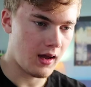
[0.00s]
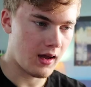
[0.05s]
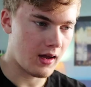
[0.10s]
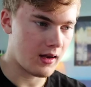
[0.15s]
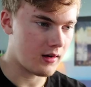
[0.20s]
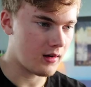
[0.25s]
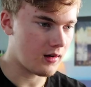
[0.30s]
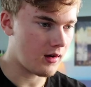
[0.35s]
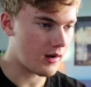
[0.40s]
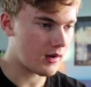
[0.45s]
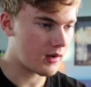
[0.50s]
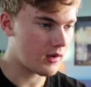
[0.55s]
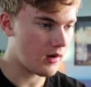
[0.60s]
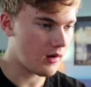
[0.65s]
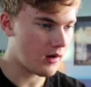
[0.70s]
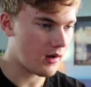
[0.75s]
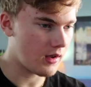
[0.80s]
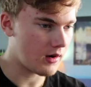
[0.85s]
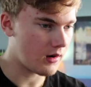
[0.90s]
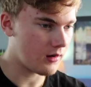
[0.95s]
and
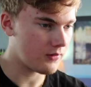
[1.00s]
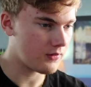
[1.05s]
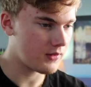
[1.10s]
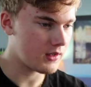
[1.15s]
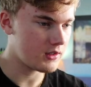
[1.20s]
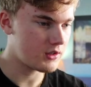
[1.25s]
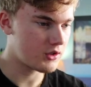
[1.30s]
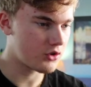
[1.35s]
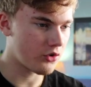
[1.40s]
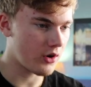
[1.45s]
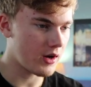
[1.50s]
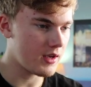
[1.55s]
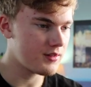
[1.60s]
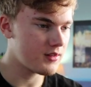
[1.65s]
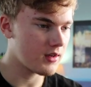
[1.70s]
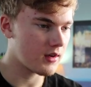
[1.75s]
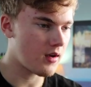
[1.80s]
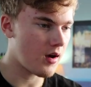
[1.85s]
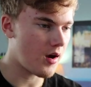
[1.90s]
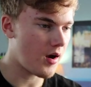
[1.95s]
these
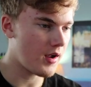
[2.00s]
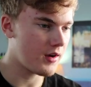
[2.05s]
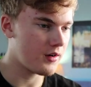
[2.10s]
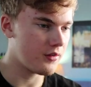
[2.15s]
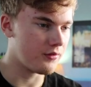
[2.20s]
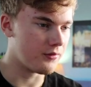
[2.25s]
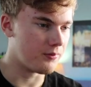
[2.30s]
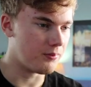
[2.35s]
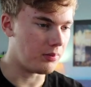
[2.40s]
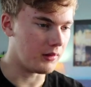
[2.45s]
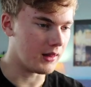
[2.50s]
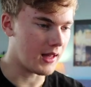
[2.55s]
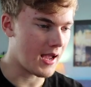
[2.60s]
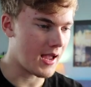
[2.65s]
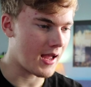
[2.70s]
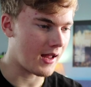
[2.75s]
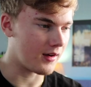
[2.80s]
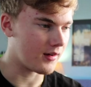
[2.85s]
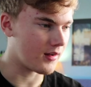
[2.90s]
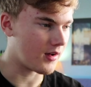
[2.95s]
trees are kind of
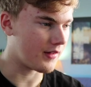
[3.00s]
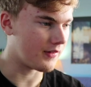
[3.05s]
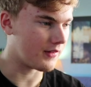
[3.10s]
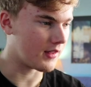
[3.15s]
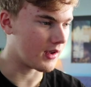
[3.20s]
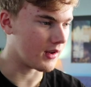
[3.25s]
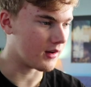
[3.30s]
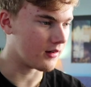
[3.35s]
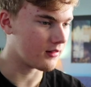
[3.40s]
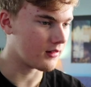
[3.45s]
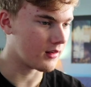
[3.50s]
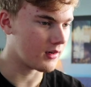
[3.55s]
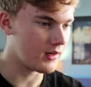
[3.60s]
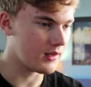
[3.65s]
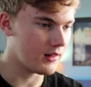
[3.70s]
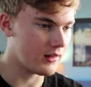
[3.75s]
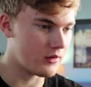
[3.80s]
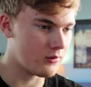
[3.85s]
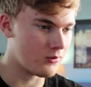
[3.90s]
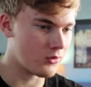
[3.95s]
bland, aren't they? They need
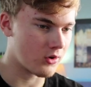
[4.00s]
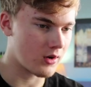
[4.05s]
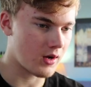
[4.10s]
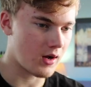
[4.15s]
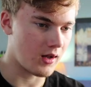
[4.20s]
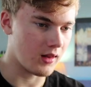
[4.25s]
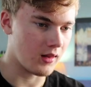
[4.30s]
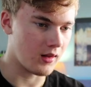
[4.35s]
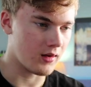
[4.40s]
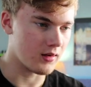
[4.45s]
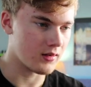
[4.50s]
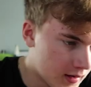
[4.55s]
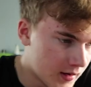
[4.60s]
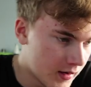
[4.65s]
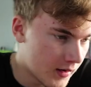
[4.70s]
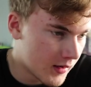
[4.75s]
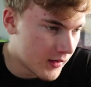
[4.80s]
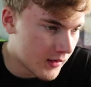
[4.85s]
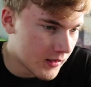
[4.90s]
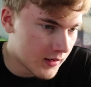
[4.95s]
a little more color.
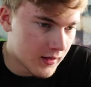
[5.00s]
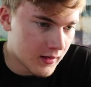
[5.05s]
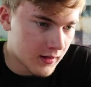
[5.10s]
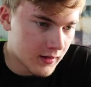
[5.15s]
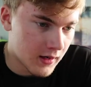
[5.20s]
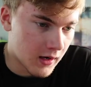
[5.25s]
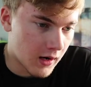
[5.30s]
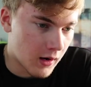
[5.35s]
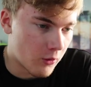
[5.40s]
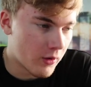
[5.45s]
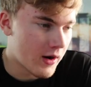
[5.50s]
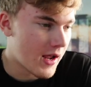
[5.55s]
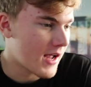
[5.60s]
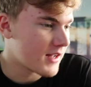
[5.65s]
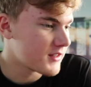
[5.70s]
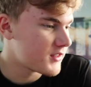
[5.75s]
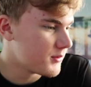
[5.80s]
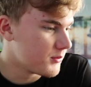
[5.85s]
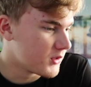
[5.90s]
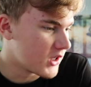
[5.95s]
Now I want to
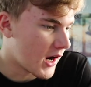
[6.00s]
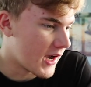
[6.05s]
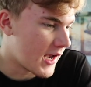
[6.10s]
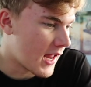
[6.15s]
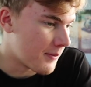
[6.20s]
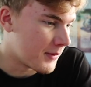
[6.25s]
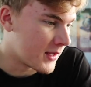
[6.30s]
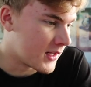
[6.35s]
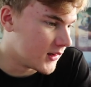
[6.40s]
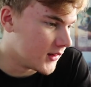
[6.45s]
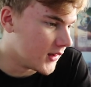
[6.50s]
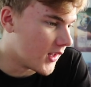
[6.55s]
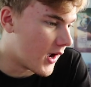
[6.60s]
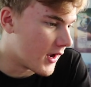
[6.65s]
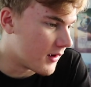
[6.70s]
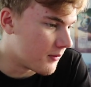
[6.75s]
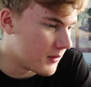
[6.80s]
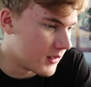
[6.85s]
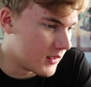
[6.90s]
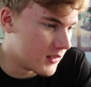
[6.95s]
add some dynamic
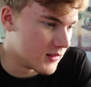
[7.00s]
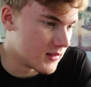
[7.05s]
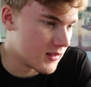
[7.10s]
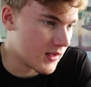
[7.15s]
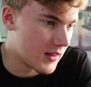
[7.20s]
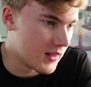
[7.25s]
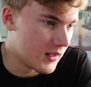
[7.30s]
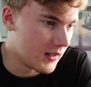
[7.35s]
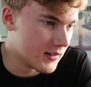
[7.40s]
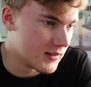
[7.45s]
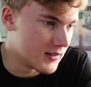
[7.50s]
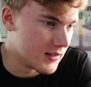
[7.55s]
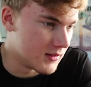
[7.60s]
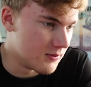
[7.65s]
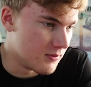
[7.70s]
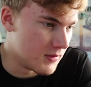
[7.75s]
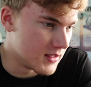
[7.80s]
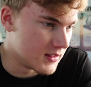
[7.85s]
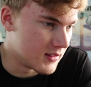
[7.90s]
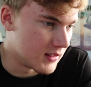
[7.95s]
light because I think this is
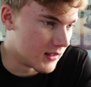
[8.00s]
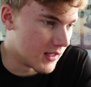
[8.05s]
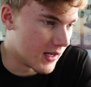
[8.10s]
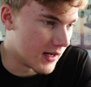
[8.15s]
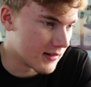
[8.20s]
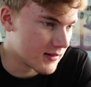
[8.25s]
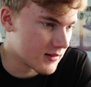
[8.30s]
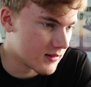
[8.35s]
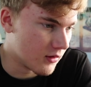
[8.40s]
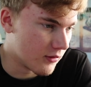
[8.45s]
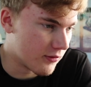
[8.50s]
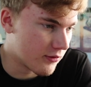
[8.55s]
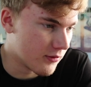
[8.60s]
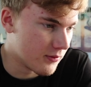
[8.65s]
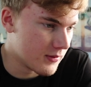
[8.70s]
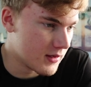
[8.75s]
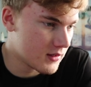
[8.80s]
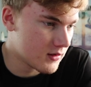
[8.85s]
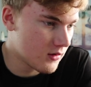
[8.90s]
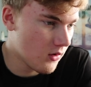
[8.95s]
missing that. So
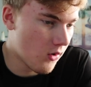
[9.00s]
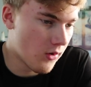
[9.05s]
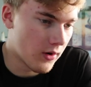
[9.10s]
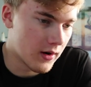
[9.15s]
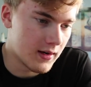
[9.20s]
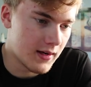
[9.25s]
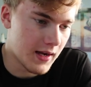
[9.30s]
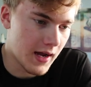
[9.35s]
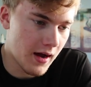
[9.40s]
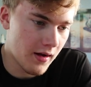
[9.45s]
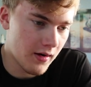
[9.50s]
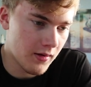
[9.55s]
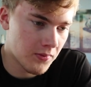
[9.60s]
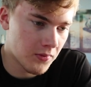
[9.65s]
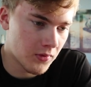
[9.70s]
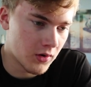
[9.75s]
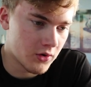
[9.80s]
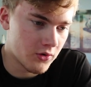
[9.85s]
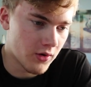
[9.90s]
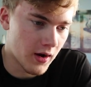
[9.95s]
from this corner down, I'm
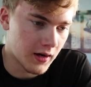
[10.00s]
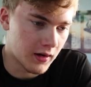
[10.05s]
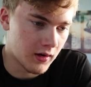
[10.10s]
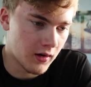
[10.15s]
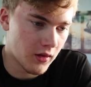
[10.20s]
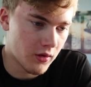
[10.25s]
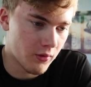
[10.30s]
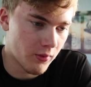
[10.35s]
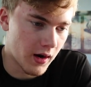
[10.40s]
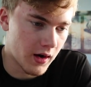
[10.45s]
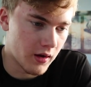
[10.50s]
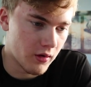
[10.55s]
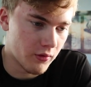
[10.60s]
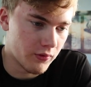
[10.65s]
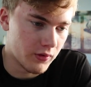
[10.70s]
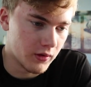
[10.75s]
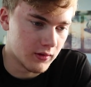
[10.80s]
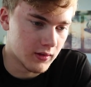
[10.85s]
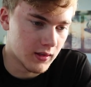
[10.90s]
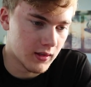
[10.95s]
going to drag another radial
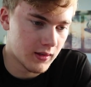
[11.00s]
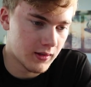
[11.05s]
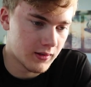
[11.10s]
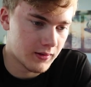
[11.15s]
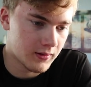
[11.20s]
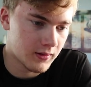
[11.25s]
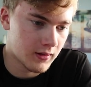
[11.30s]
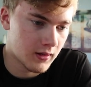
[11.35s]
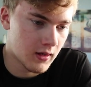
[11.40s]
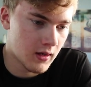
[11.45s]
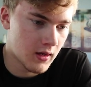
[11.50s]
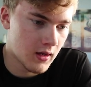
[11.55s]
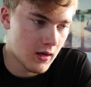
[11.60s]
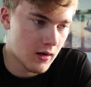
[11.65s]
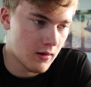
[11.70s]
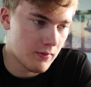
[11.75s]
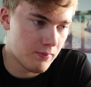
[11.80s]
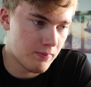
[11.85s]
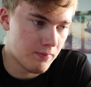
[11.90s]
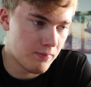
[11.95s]
filter,
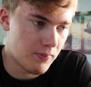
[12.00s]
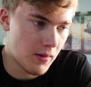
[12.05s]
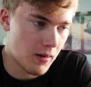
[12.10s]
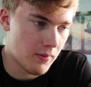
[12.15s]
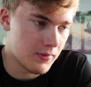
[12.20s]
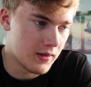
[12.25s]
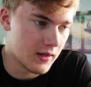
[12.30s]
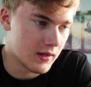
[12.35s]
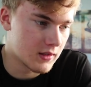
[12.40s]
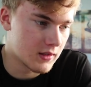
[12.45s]
bump the